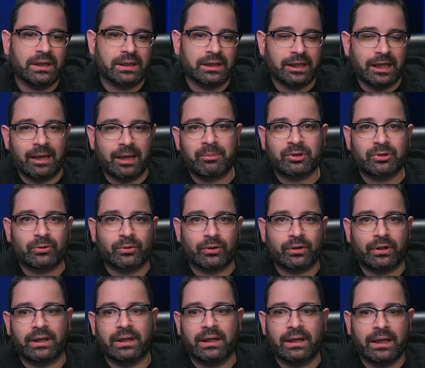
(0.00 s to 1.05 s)

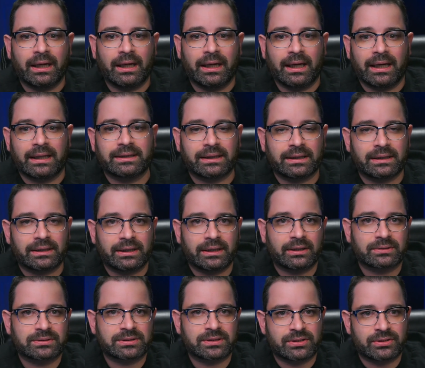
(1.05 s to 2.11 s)
laboratory and the
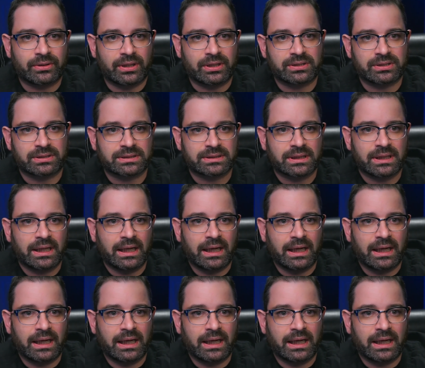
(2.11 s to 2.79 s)
clinical situations.